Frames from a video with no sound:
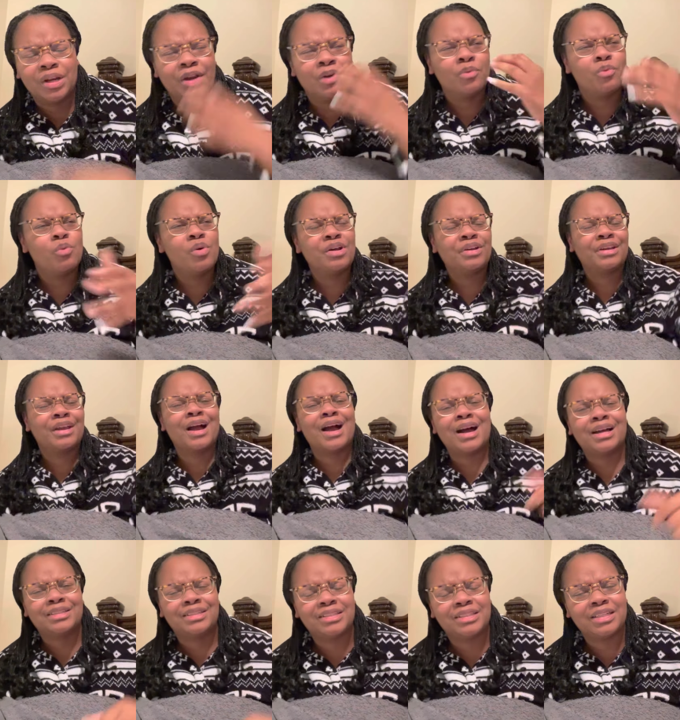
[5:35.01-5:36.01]
and what
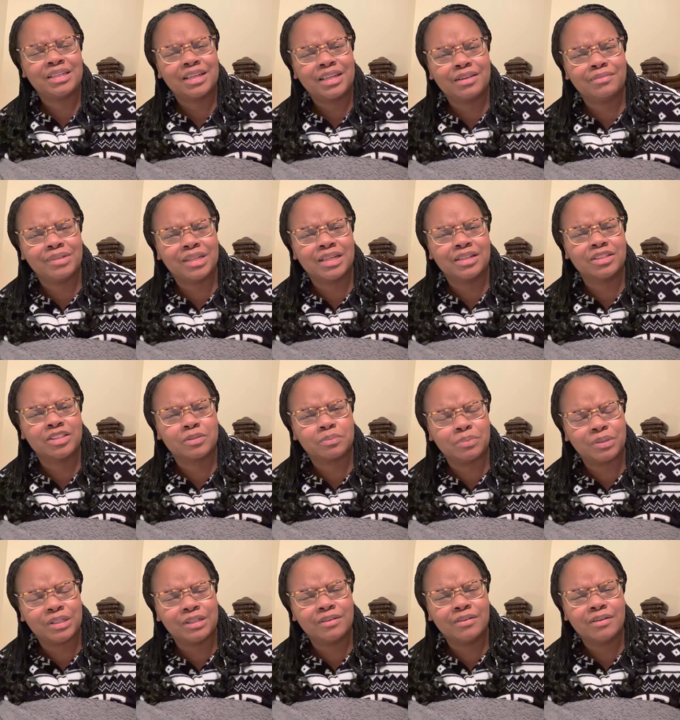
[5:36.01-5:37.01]
God sent him there to
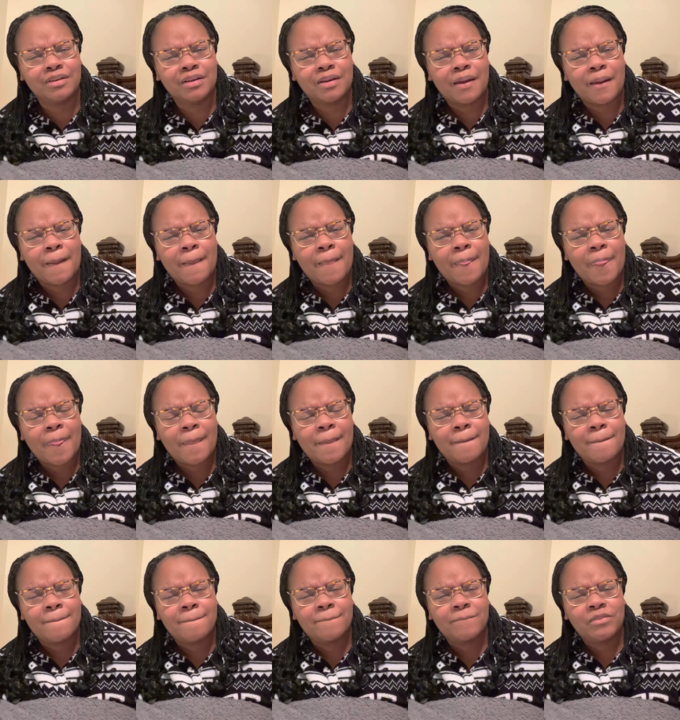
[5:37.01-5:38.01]
speak.
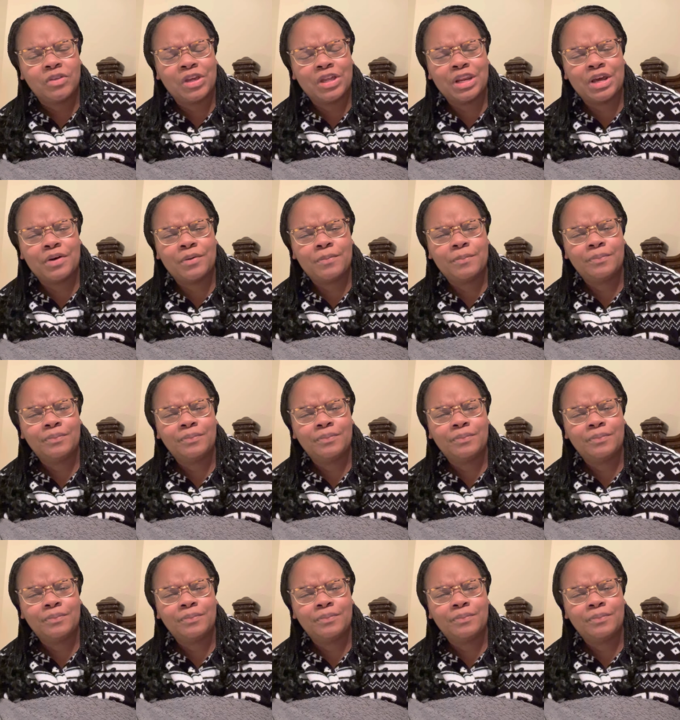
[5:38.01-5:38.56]
You know?